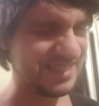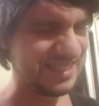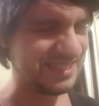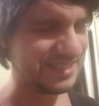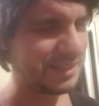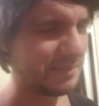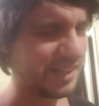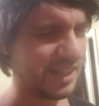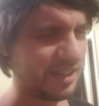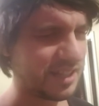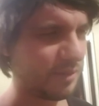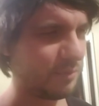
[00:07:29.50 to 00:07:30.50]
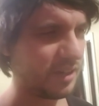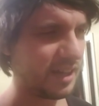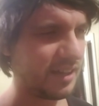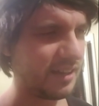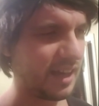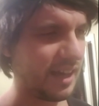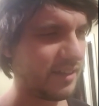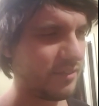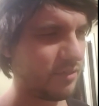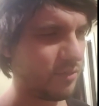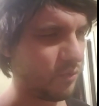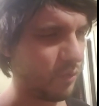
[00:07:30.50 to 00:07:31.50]
something else I had to
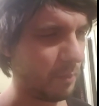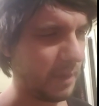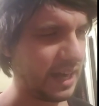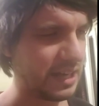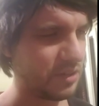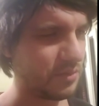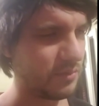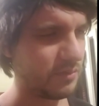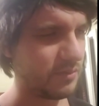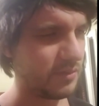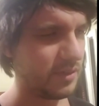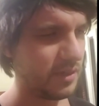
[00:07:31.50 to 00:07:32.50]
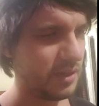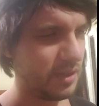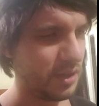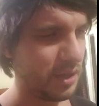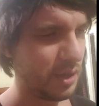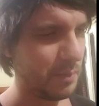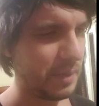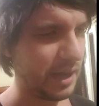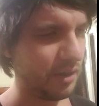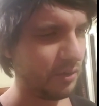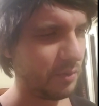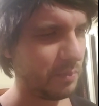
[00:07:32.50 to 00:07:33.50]
remind you
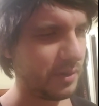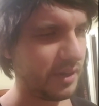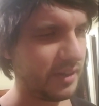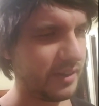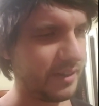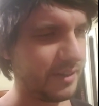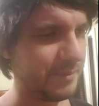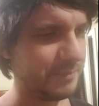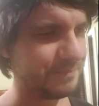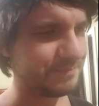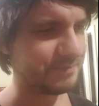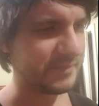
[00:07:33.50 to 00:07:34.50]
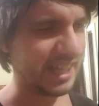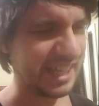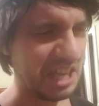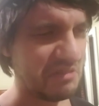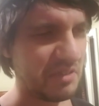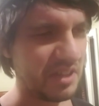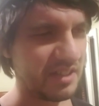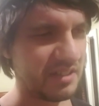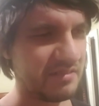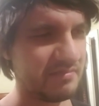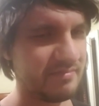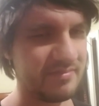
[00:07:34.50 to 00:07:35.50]
about, but I can't really
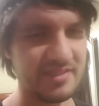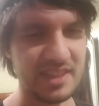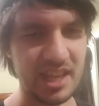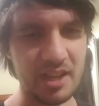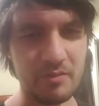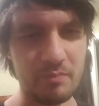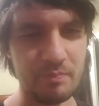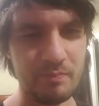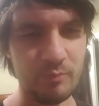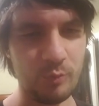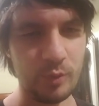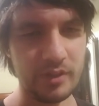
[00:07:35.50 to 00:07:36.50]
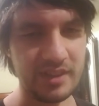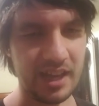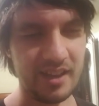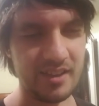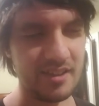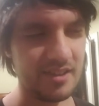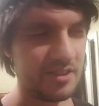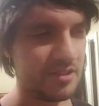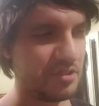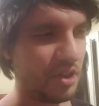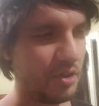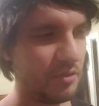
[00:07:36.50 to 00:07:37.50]
think what that is.
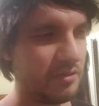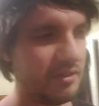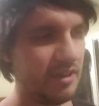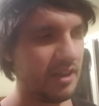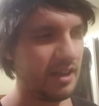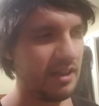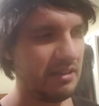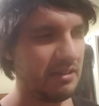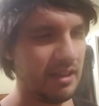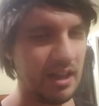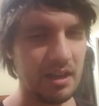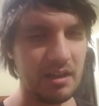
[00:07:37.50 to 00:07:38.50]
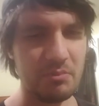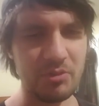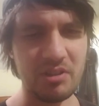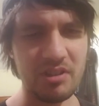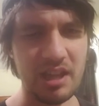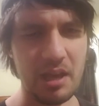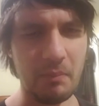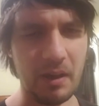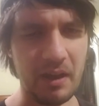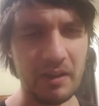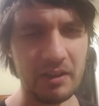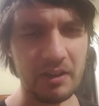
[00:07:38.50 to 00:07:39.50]
So I'm gonna let
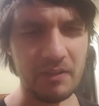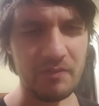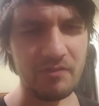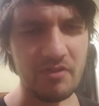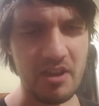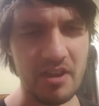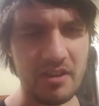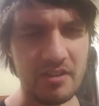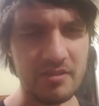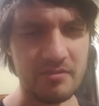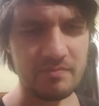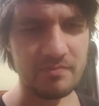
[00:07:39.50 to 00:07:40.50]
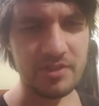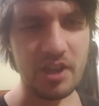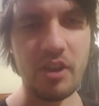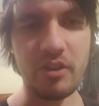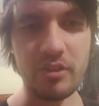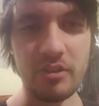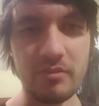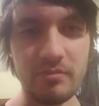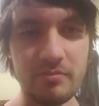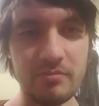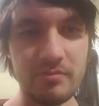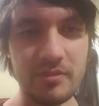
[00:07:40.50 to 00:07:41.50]
my friend tell
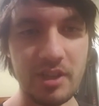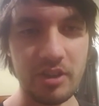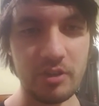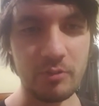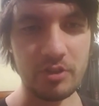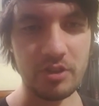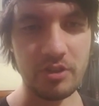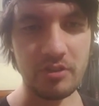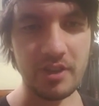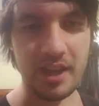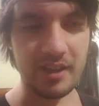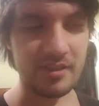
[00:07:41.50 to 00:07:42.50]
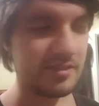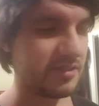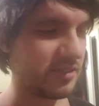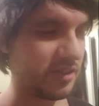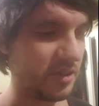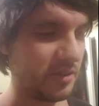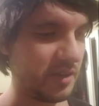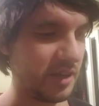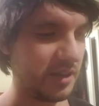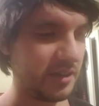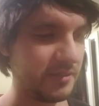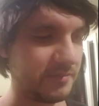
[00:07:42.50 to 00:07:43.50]
you what to do next. So